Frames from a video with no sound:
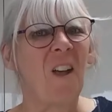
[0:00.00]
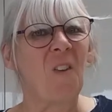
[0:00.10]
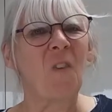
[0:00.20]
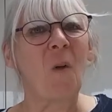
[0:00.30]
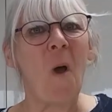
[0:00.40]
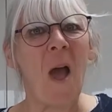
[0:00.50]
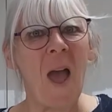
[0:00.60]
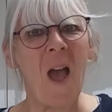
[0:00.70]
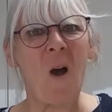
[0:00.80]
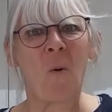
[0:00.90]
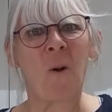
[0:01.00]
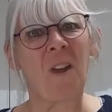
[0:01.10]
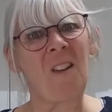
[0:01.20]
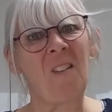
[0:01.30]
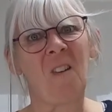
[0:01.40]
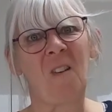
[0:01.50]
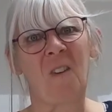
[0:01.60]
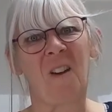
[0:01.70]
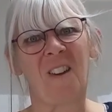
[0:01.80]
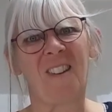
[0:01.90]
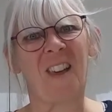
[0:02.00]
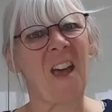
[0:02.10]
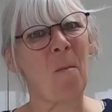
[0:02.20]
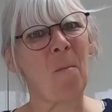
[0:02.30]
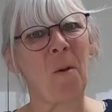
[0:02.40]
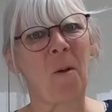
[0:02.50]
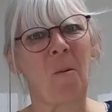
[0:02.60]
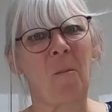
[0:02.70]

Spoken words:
So how is this going to happen?